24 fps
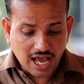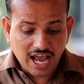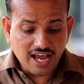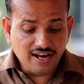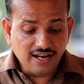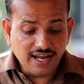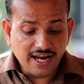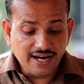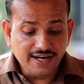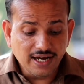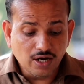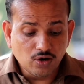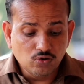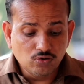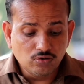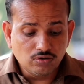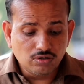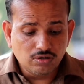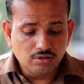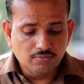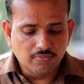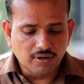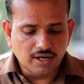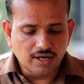I lay
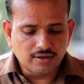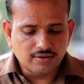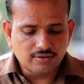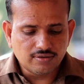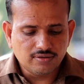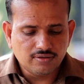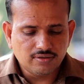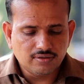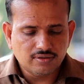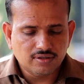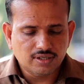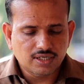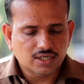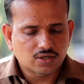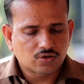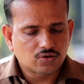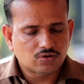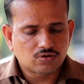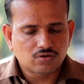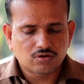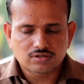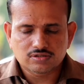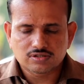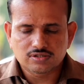down, but I
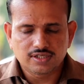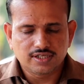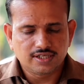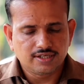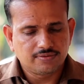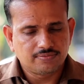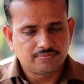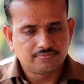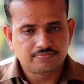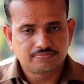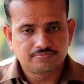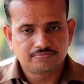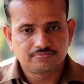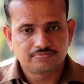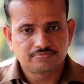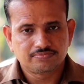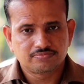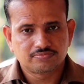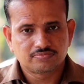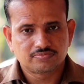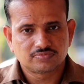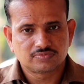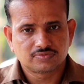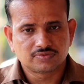could not sleep.
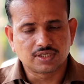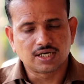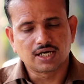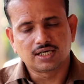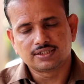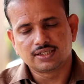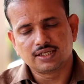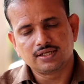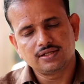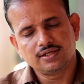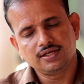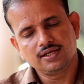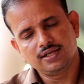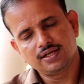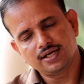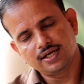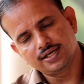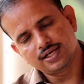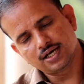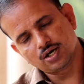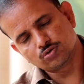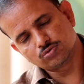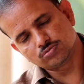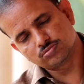Then he
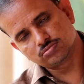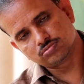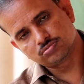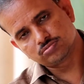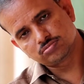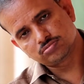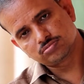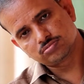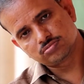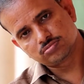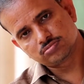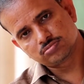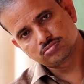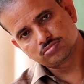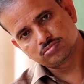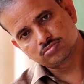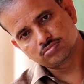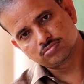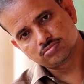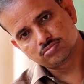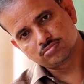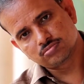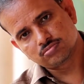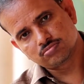lay down.
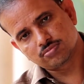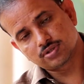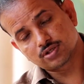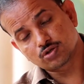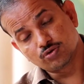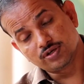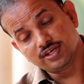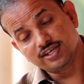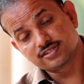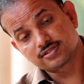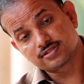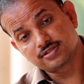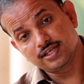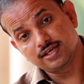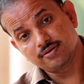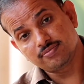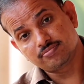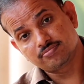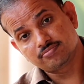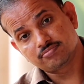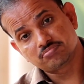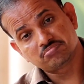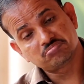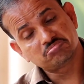But could he
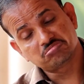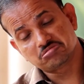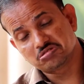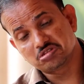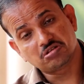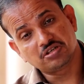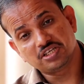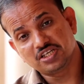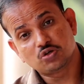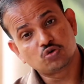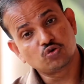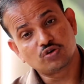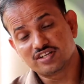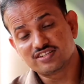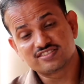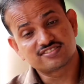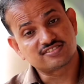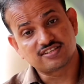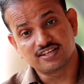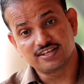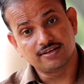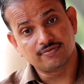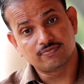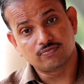sleep? No, he
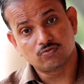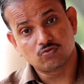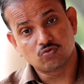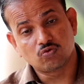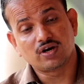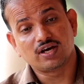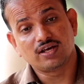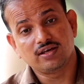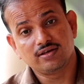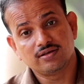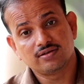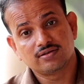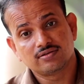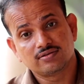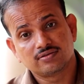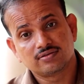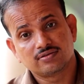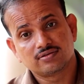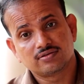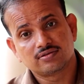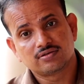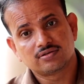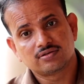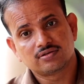couldn't sleep. Why?
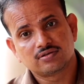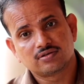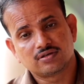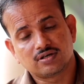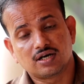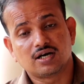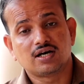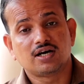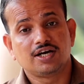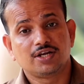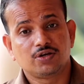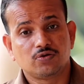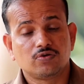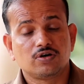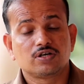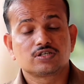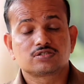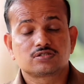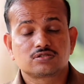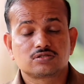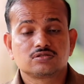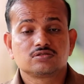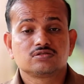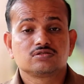It
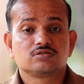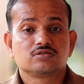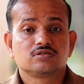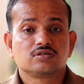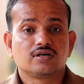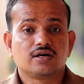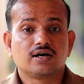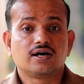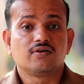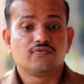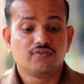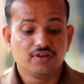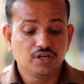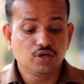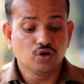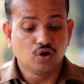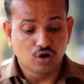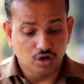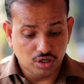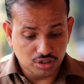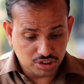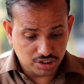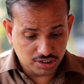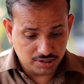was very
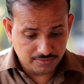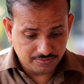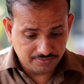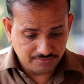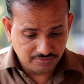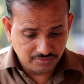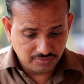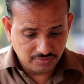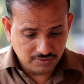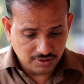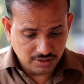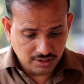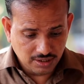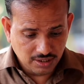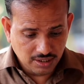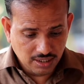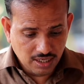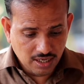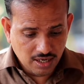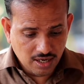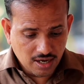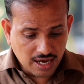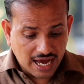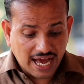hot.
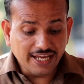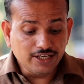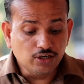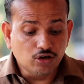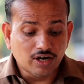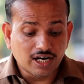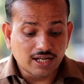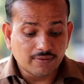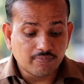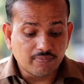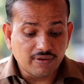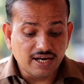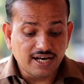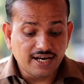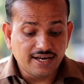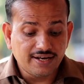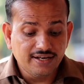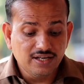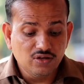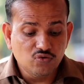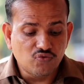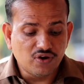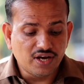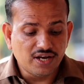I got up
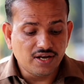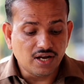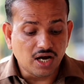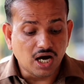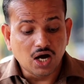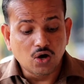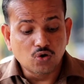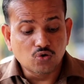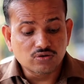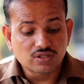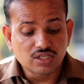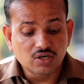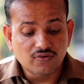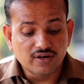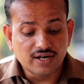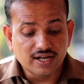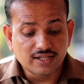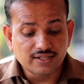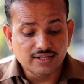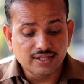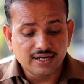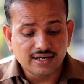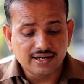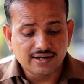and went out to the
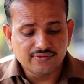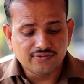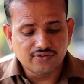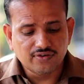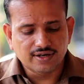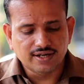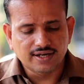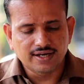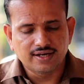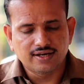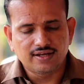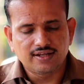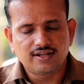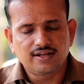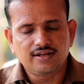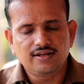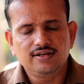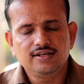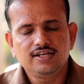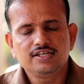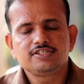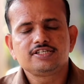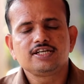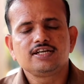veranda for a
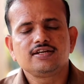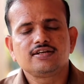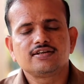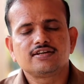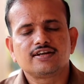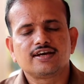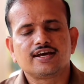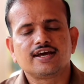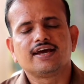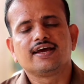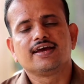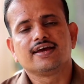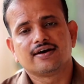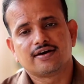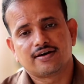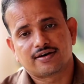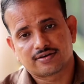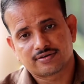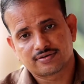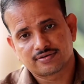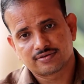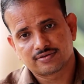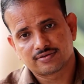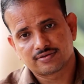little
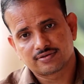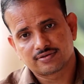air.